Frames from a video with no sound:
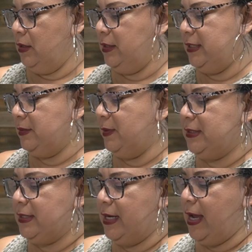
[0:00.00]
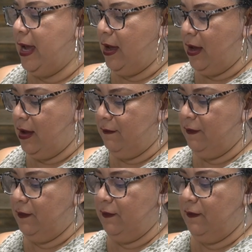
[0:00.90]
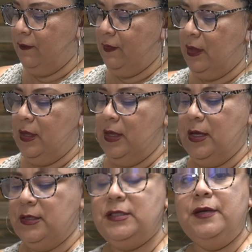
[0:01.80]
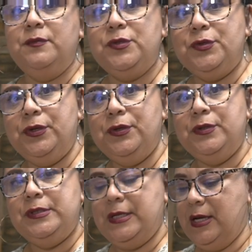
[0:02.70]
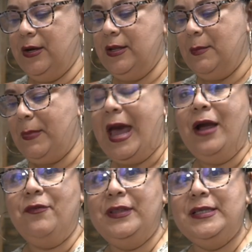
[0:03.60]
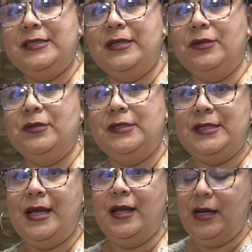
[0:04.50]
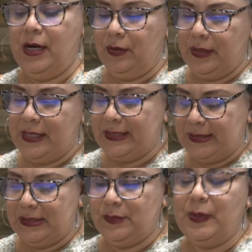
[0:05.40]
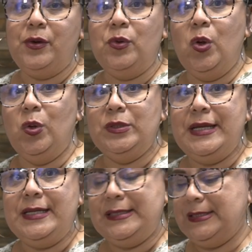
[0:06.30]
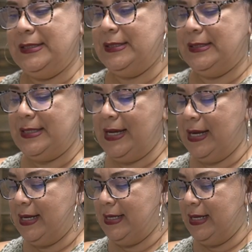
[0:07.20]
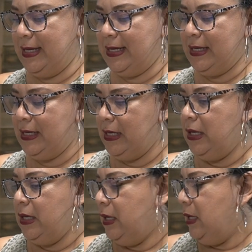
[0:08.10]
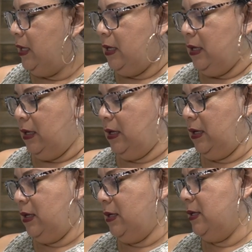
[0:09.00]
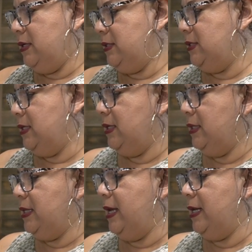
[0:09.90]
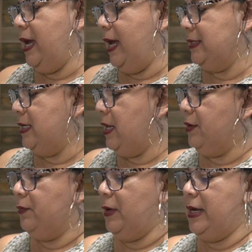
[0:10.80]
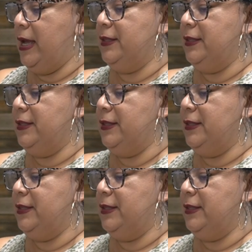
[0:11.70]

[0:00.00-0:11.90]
This one's gonna have some screws here in the back with this little stand, and this is what will hold it standing. And then it has another one at